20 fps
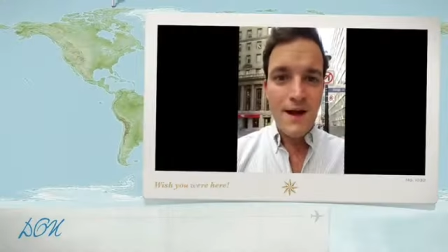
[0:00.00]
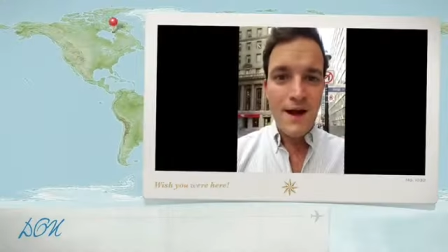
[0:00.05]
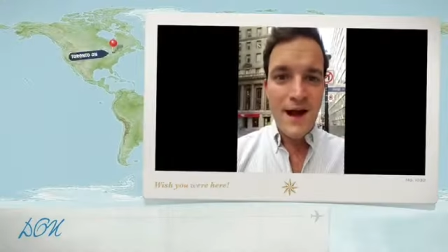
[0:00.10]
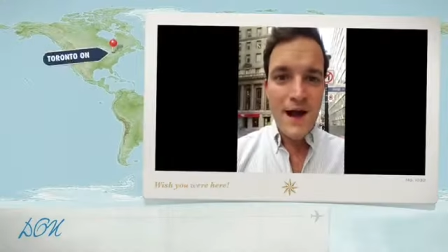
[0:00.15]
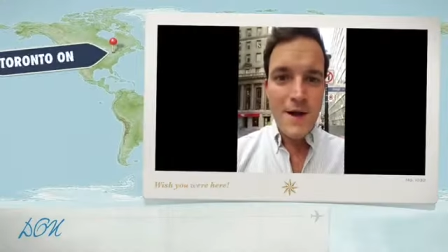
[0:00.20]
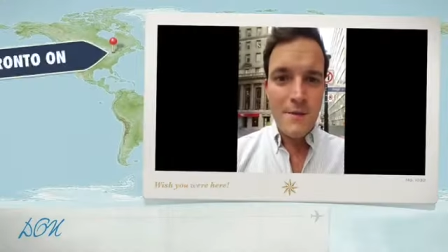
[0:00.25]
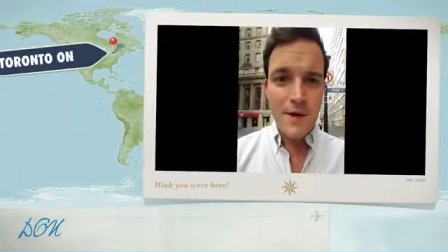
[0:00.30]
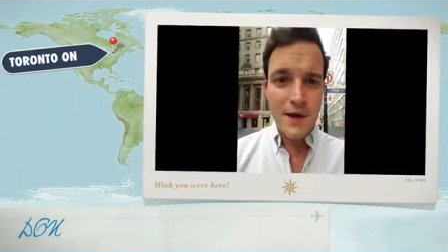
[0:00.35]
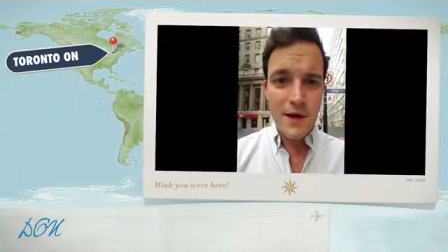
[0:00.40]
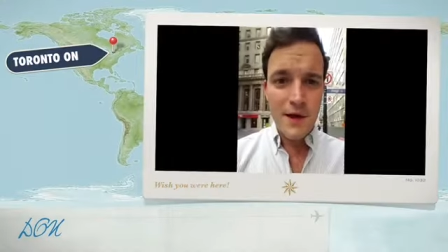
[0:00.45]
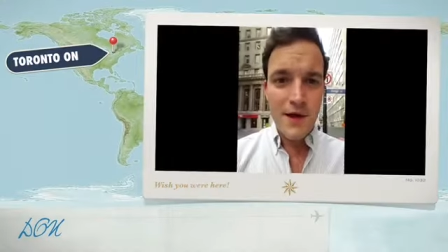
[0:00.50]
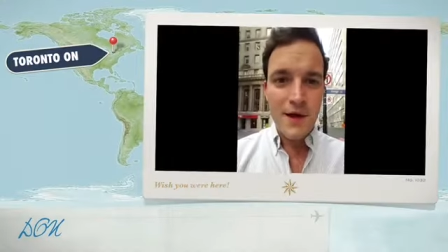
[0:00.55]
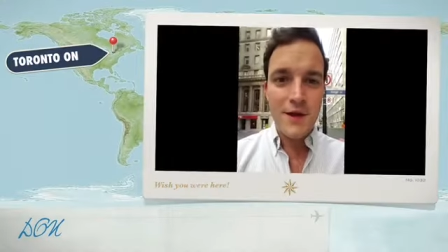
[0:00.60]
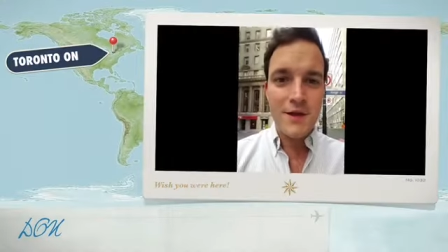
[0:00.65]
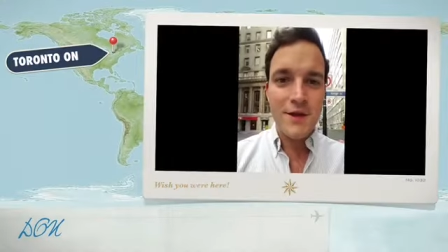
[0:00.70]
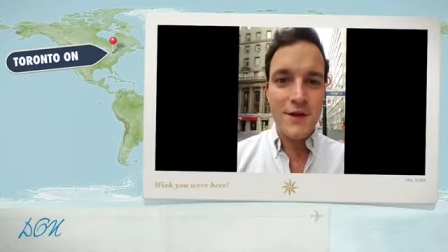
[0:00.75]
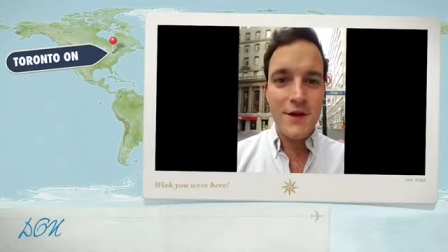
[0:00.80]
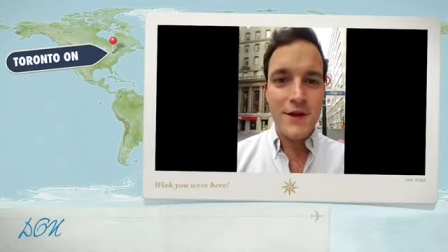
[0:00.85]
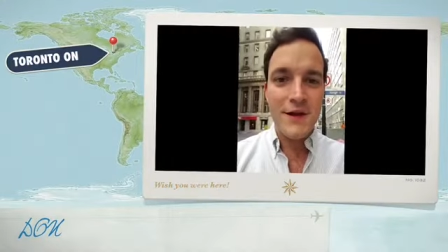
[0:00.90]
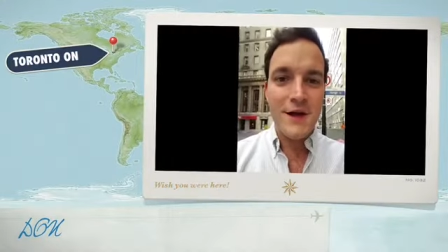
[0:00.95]
Hi, Miki.
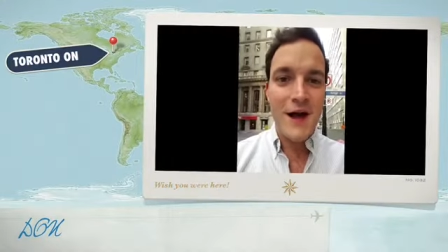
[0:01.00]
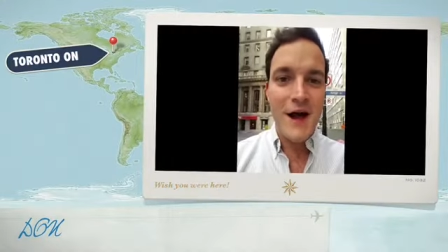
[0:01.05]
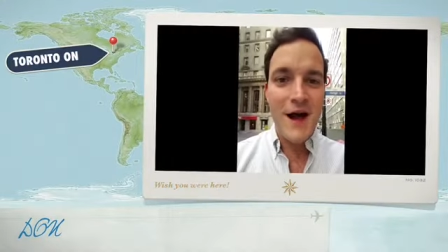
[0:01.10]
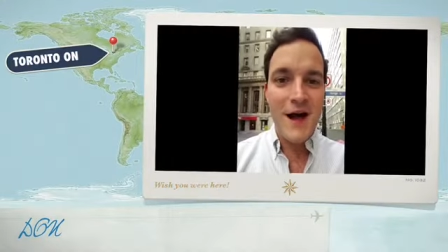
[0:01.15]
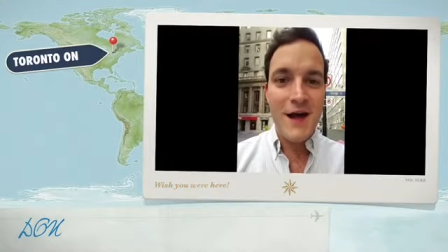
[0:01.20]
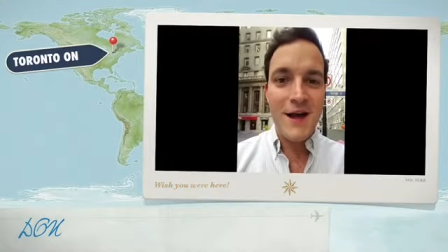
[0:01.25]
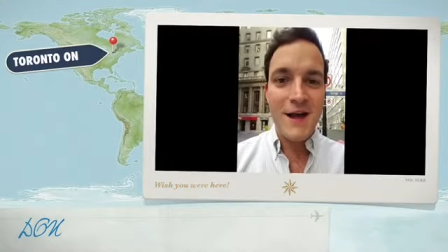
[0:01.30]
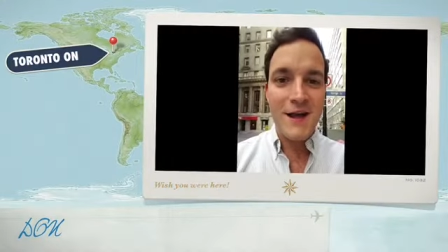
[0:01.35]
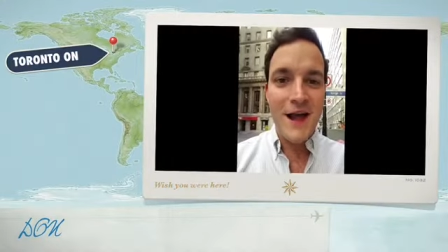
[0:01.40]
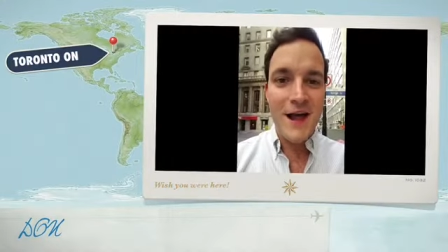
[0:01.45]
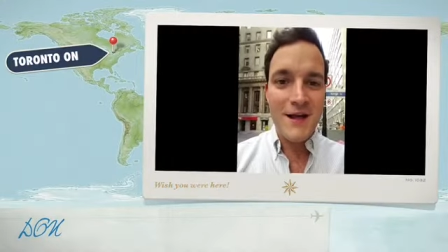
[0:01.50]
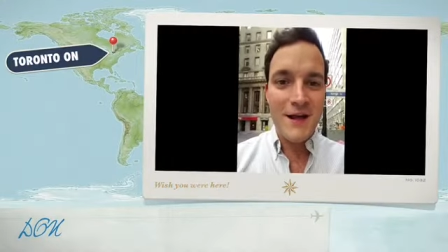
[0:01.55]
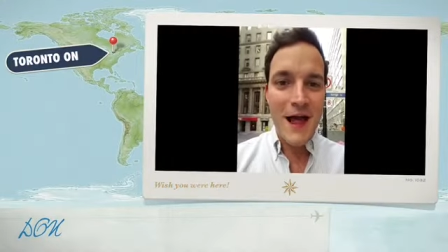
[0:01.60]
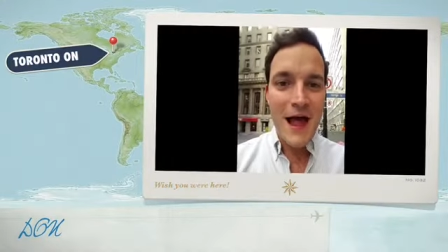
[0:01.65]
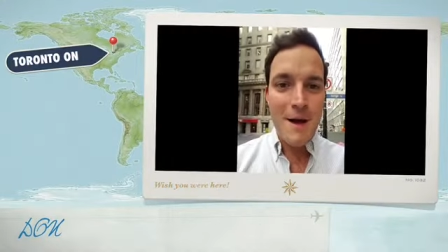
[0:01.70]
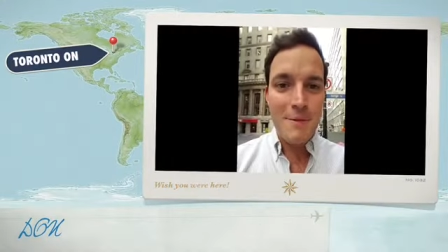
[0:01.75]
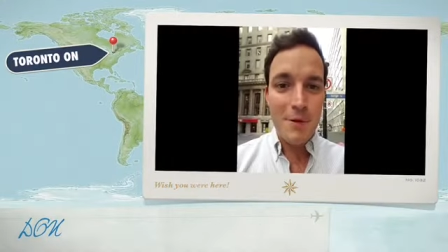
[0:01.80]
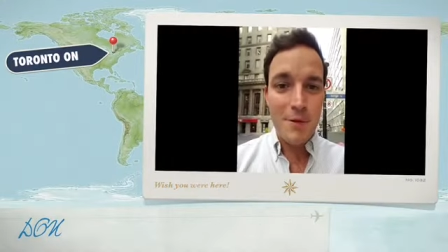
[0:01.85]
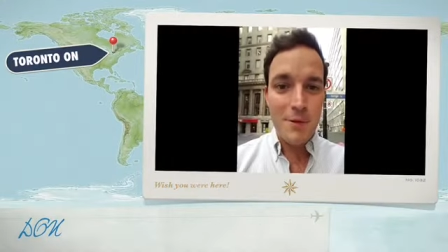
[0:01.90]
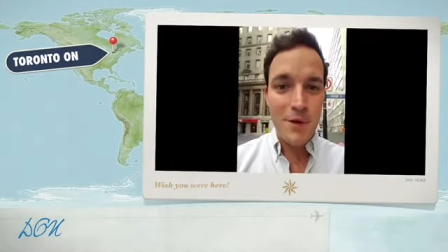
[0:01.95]
Uh,
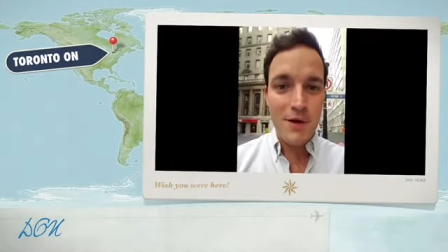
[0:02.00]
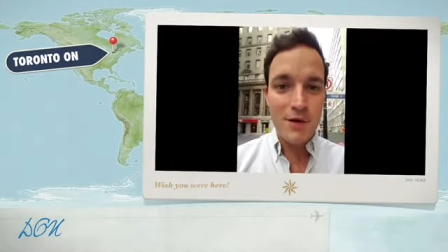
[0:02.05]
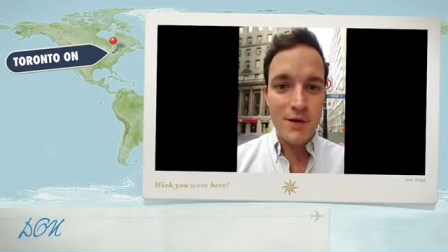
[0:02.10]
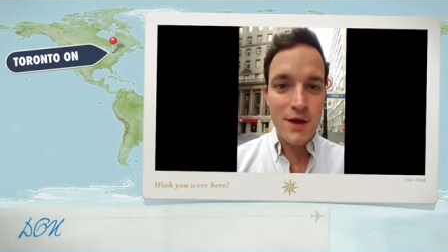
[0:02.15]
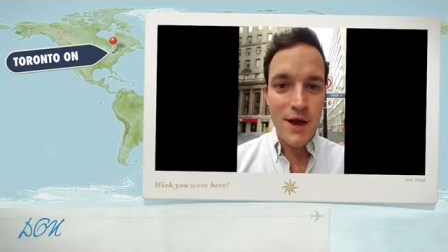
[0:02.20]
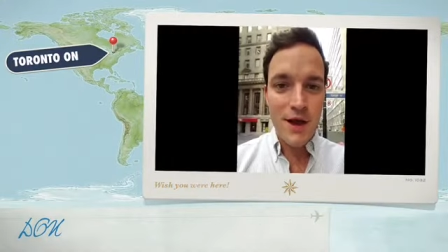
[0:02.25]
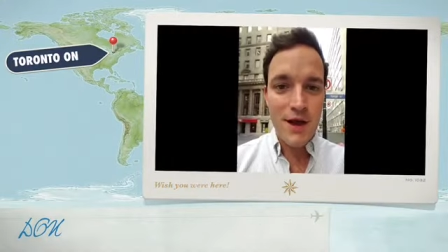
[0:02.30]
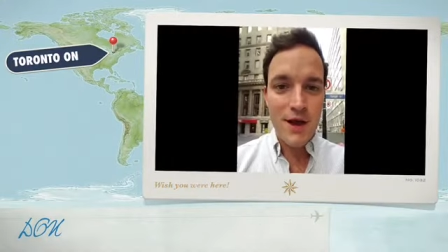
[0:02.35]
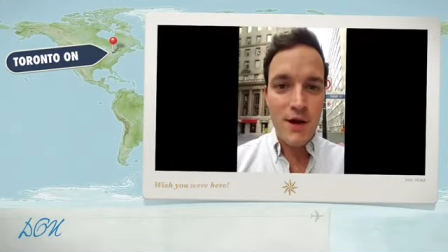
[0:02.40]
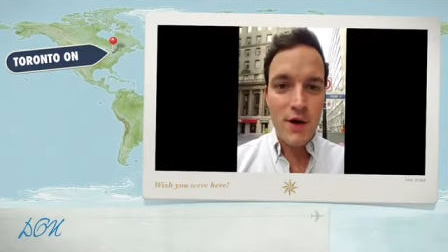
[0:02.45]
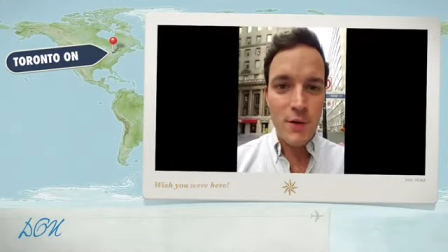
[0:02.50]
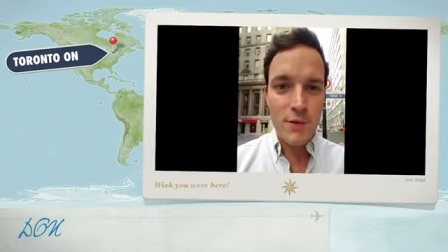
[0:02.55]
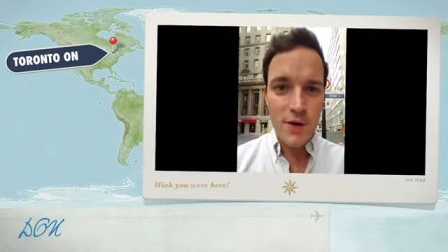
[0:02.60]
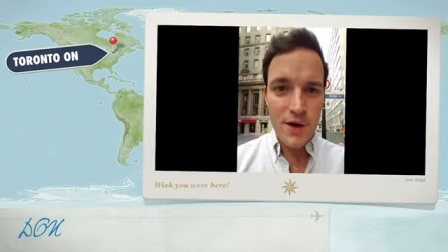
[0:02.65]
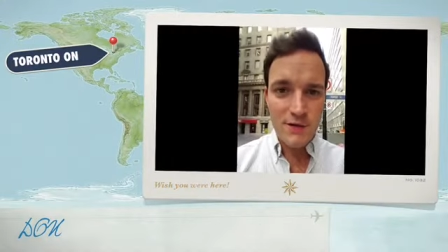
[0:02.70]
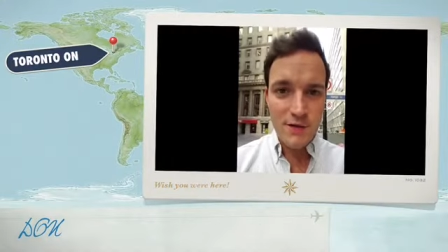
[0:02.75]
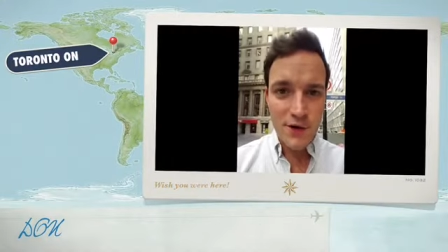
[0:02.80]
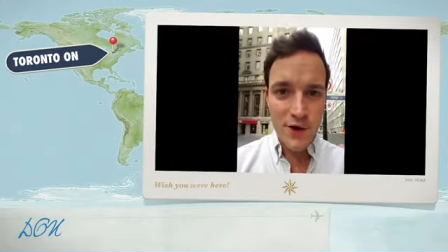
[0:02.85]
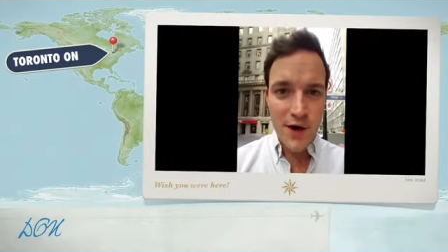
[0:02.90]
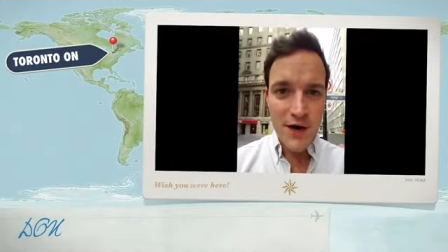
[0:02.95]
happy birthday. I hope you
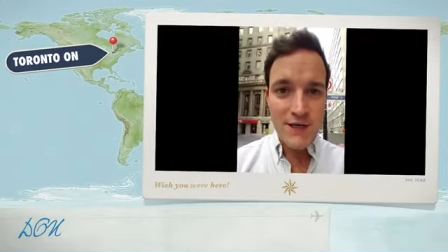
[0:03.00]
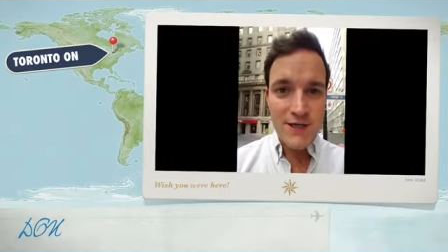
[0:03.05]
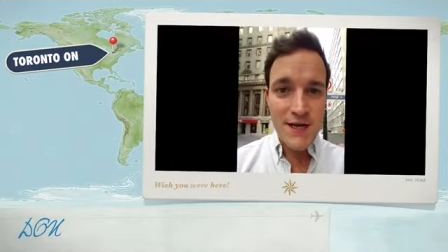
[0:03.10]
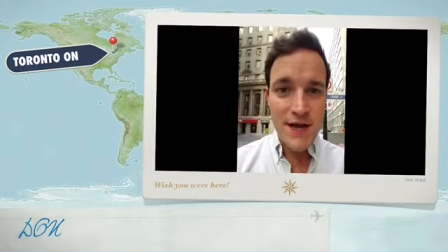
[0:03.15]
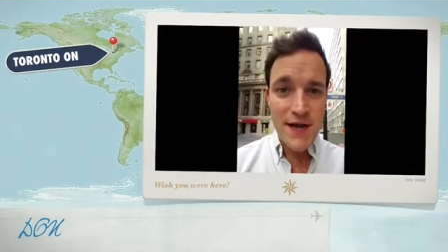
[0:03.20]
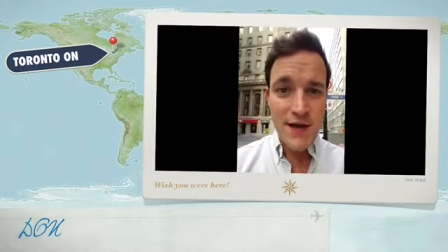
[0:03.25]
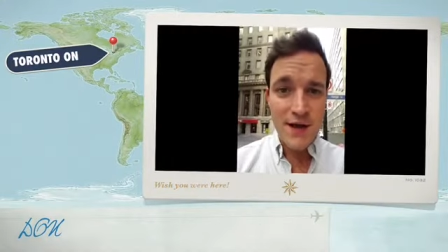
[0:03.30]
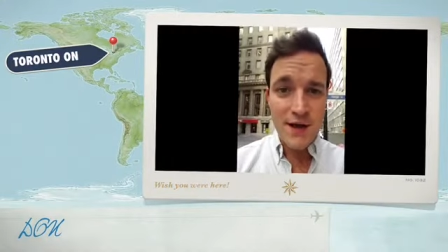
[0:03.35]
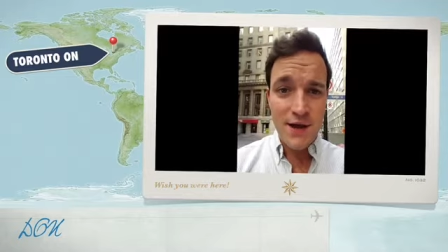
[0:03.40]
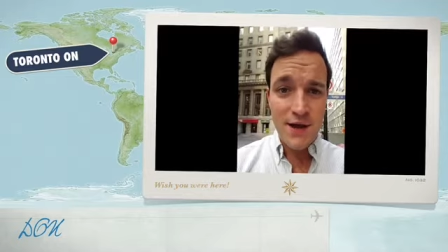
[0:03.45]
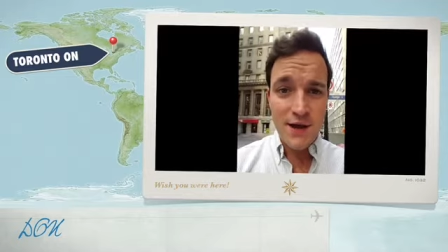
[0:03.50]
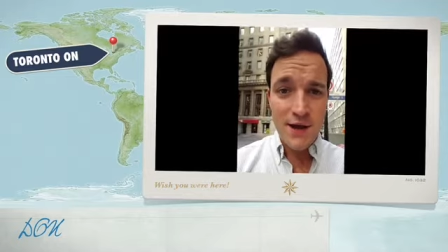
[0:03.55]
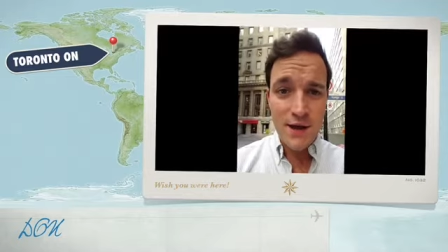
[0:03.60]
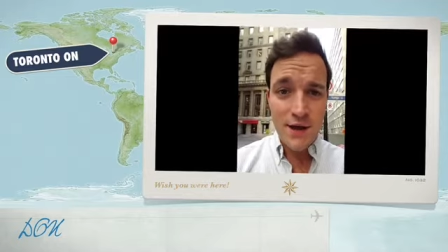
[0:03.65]
have a great day.